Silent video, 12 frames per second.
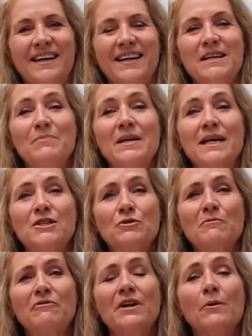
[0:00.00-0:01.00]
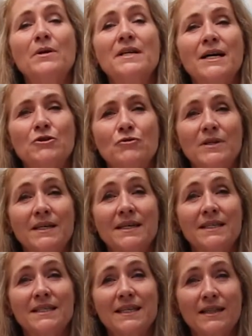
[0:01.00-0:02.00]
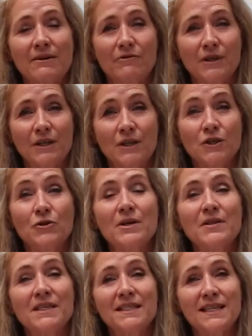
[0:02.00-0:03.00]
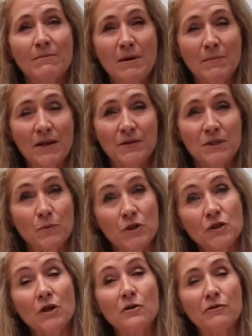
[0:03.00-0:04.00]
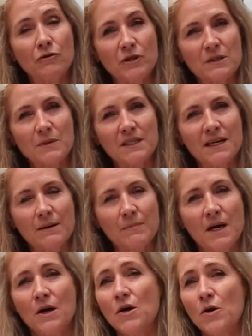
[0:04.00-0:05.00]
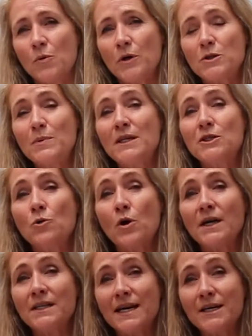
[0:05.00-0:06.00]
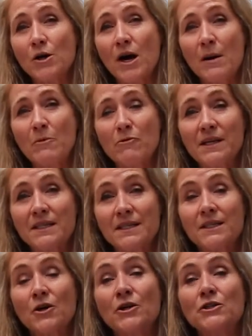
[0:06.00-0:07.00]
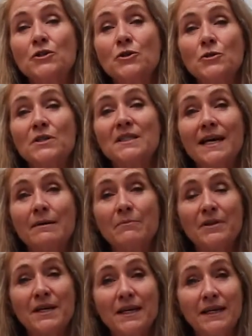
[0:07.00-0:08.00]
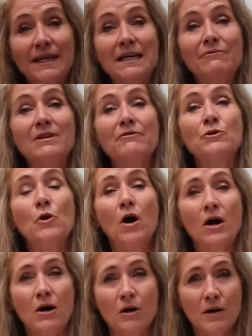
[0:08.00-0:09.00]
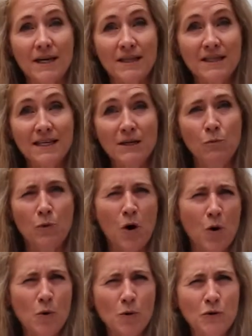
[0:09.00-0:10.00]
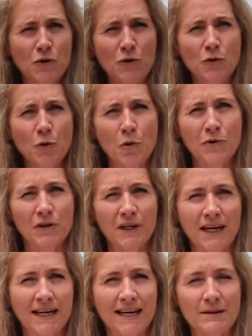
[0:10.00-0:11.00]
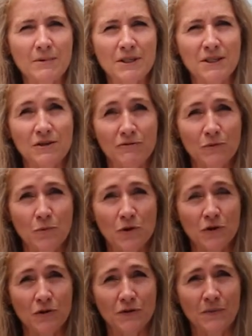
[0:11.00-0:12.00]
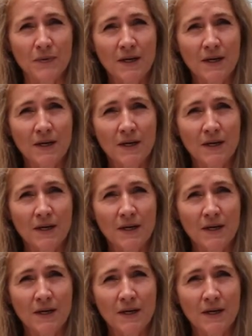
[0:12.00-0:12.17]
Hippeastrum flower naturally in South Africa during the summer months, which is over Christmas time, which means your Hadeco amaryllis is going to do the same thing, even if you are in the cold northern climates of the world.